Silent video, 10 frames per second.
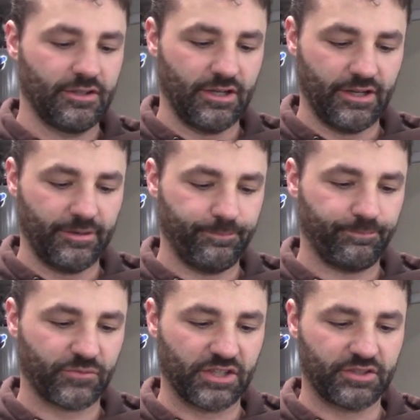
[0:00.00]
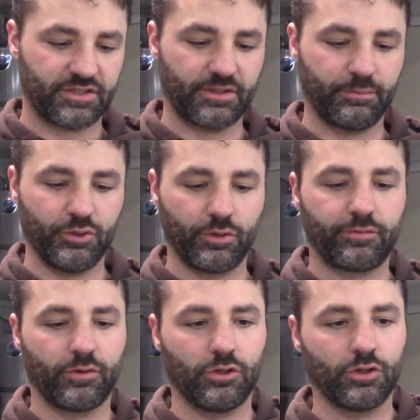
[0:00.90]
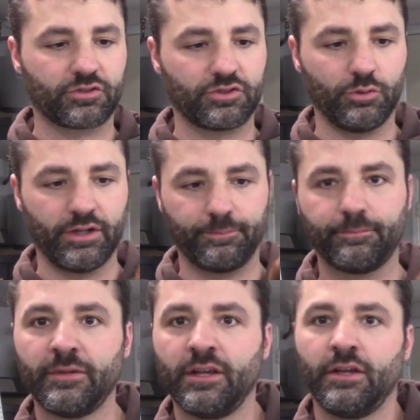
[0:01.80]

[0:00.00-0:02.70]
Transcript: Um, just a beautiful look to it.